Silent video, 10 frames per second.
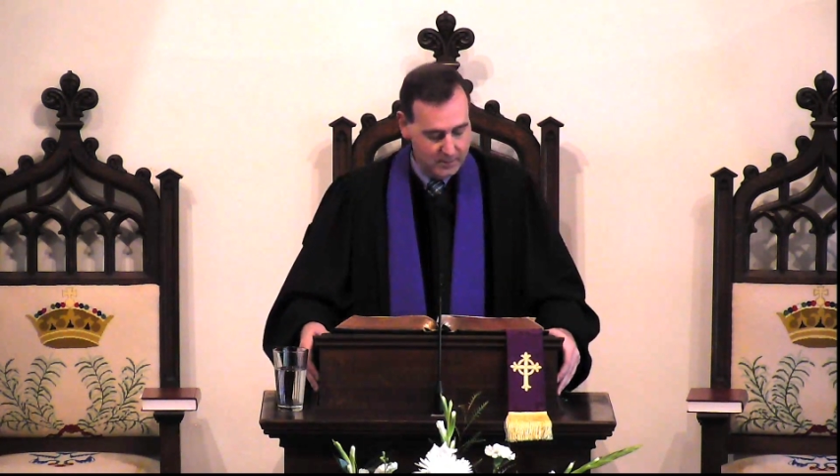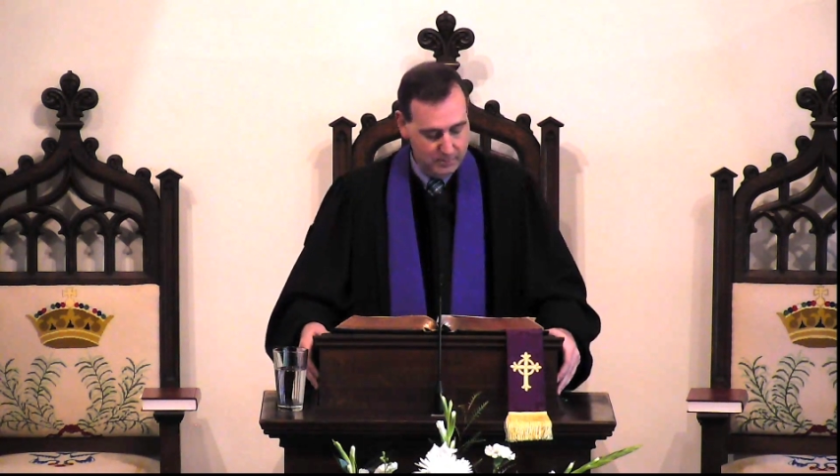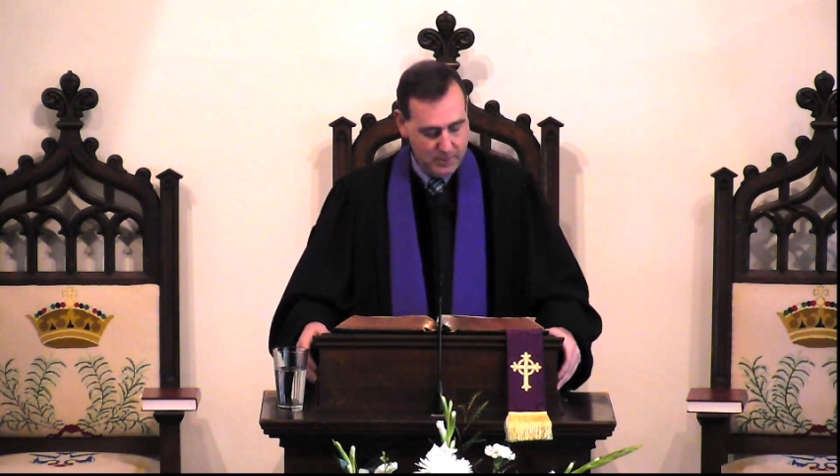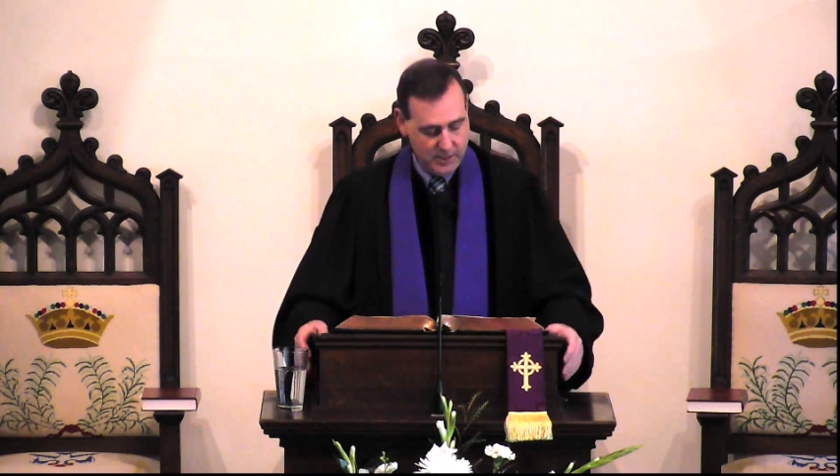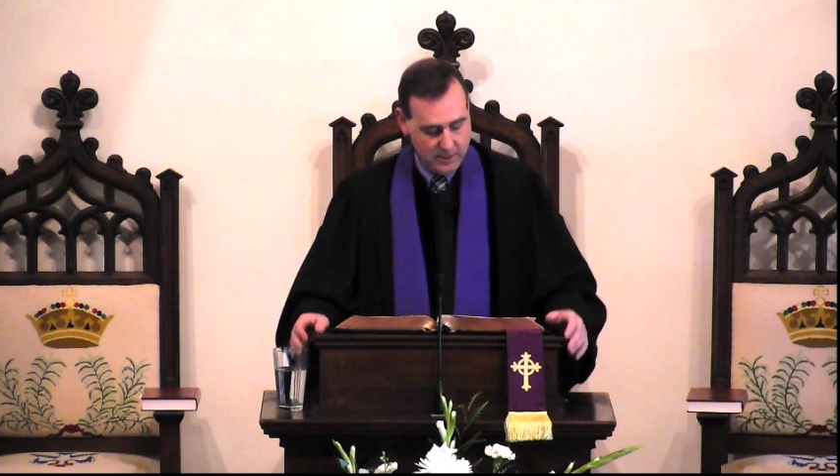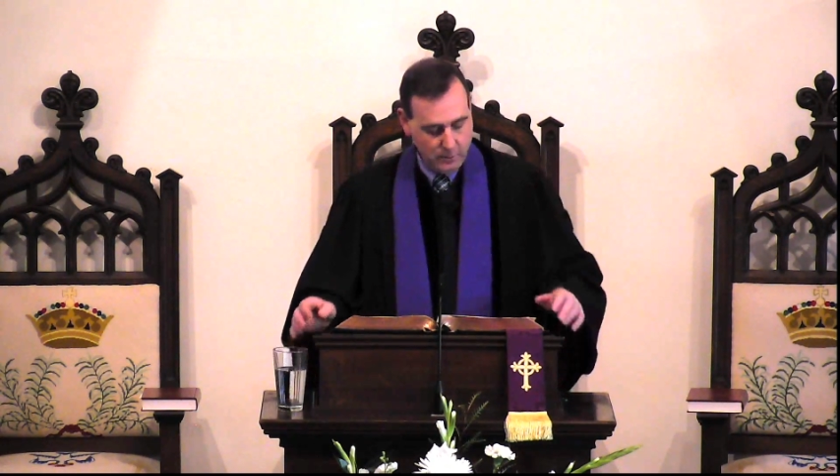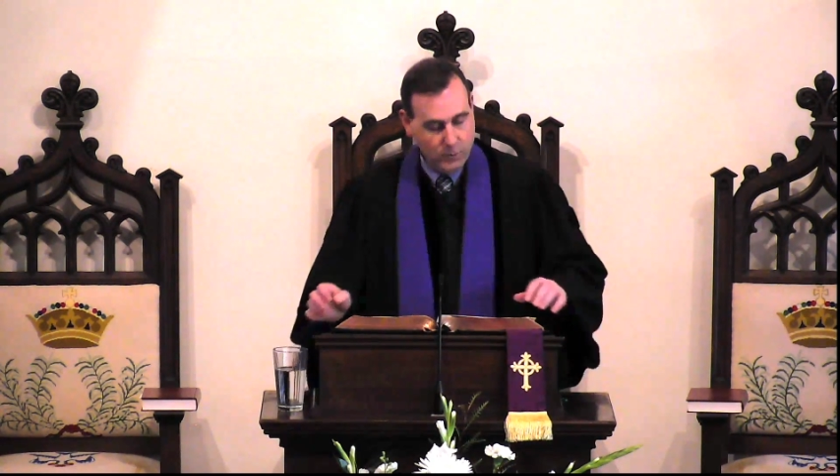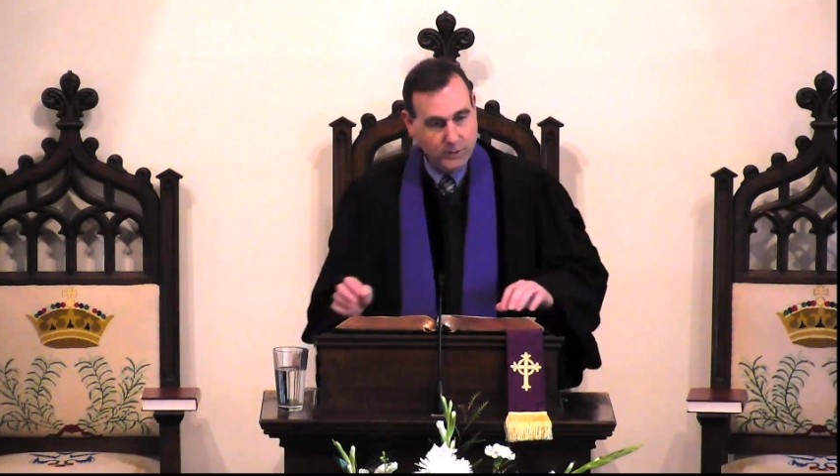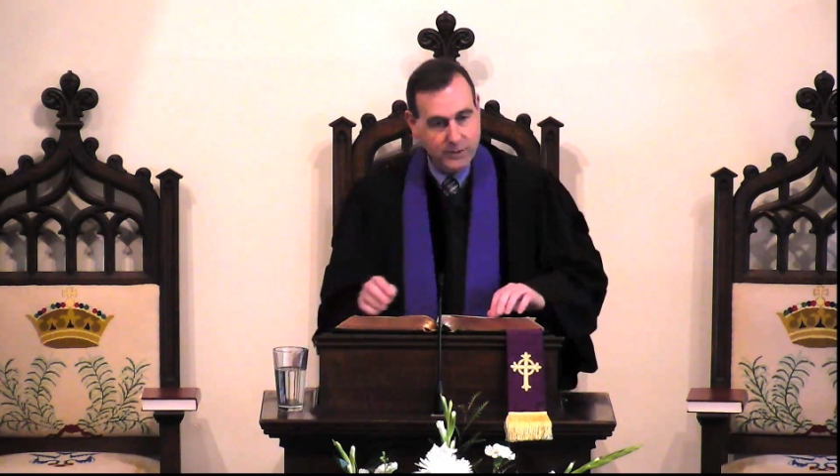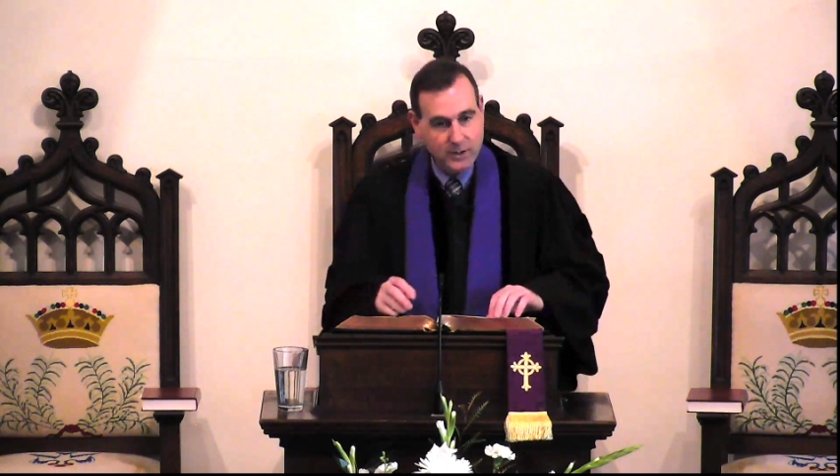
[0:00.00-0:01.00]
many
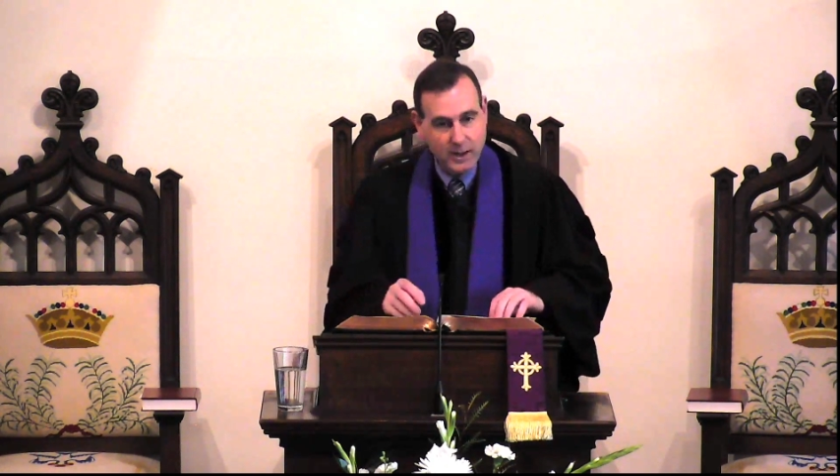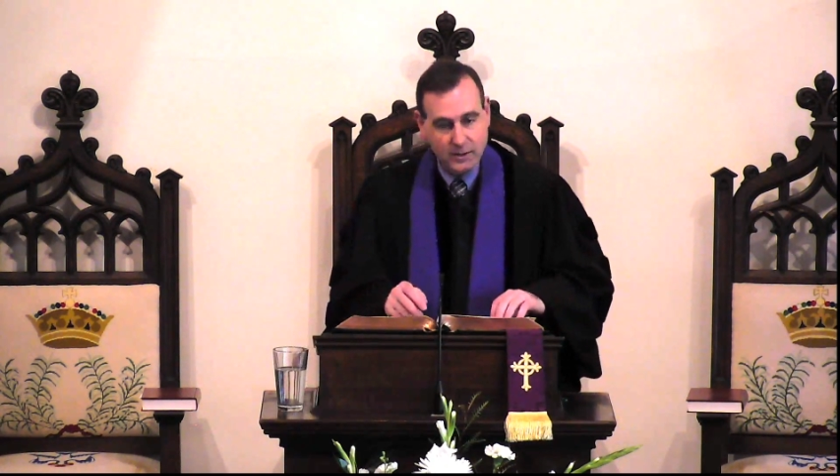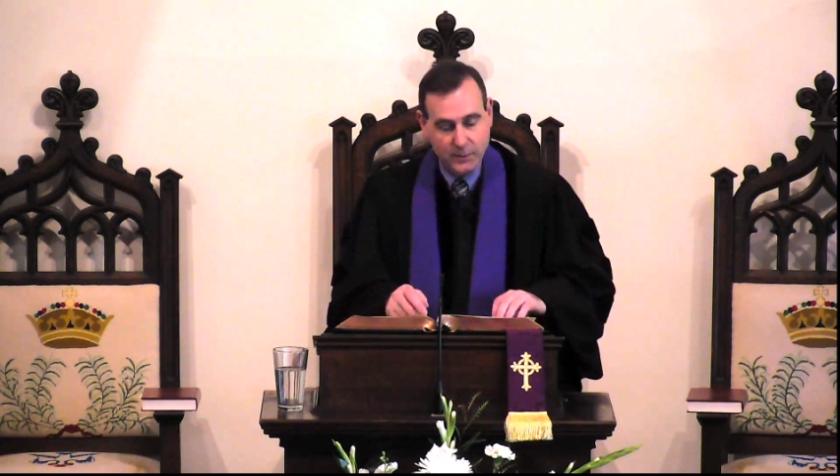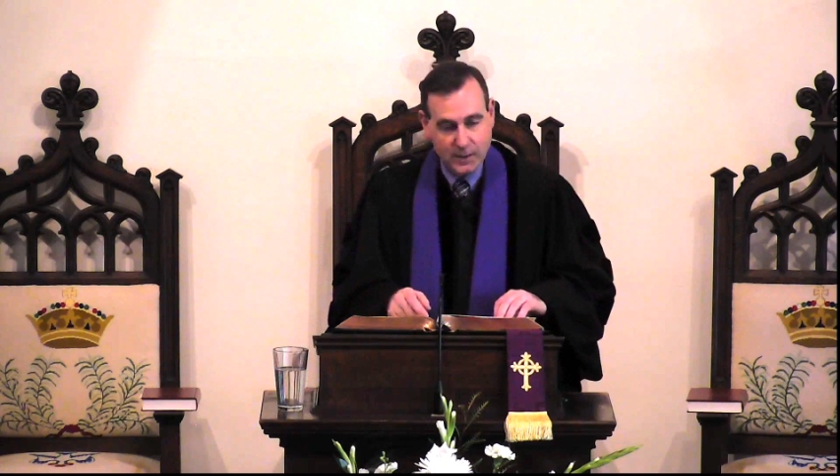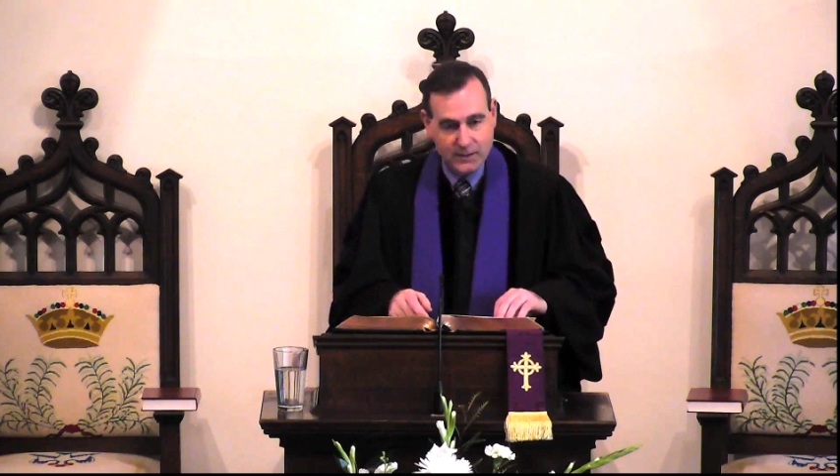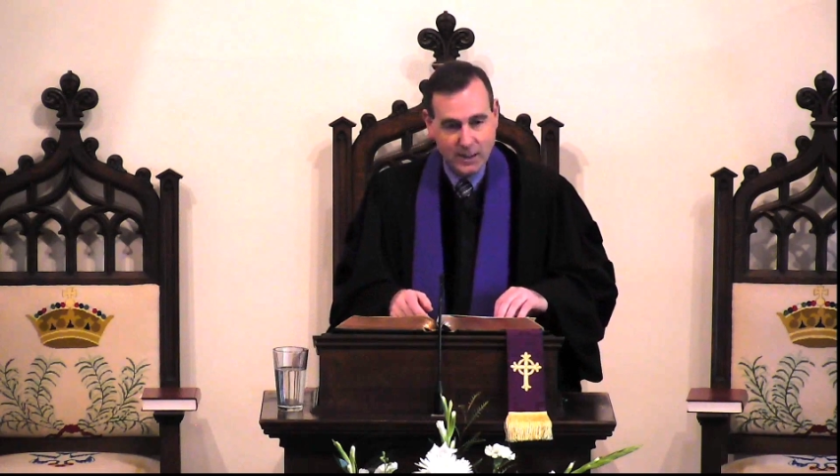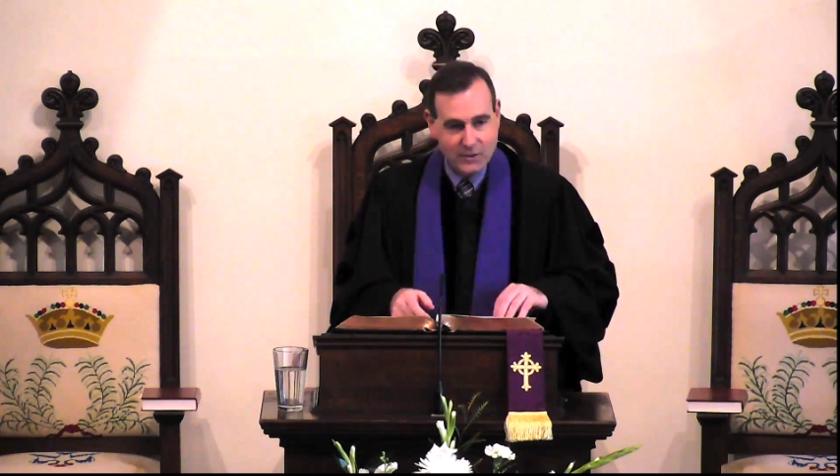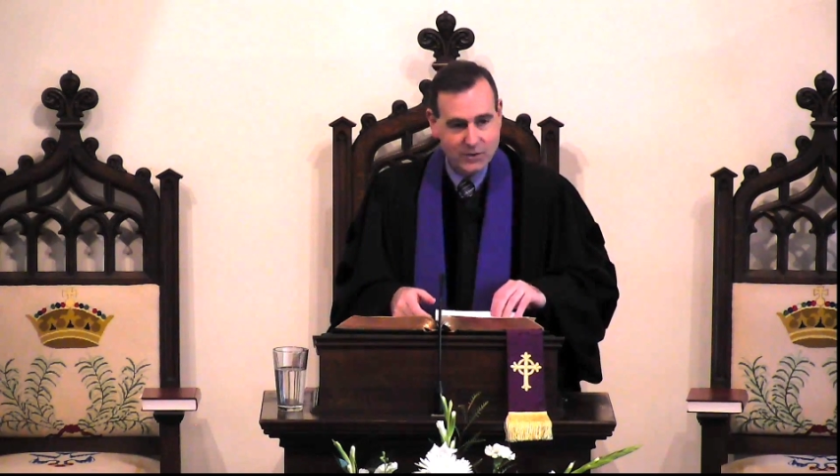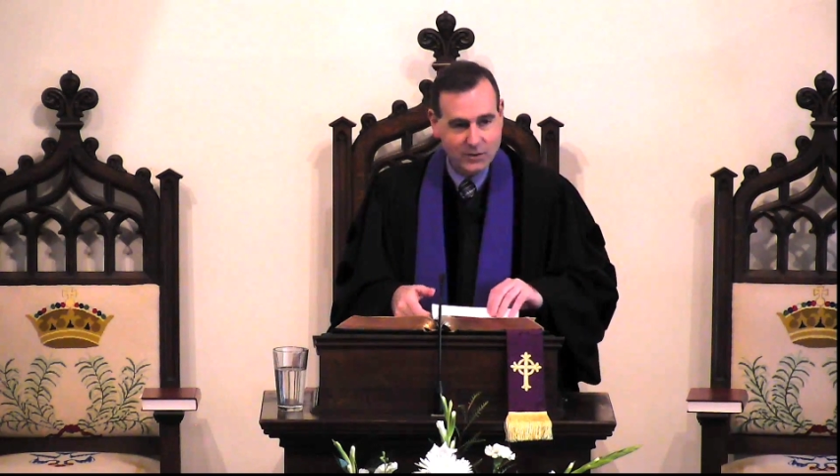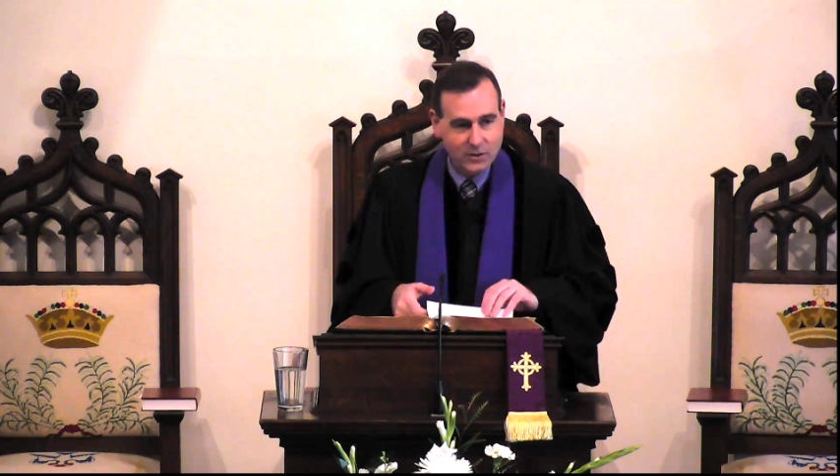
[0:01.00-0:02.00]
with the
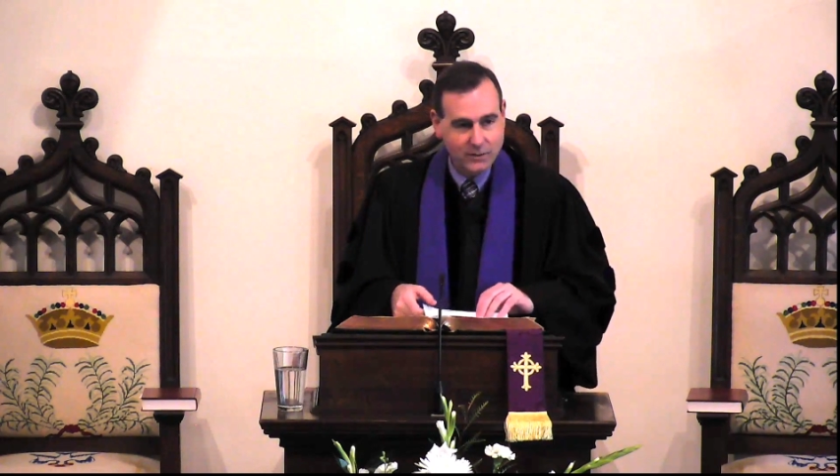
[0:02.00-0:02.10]
expectation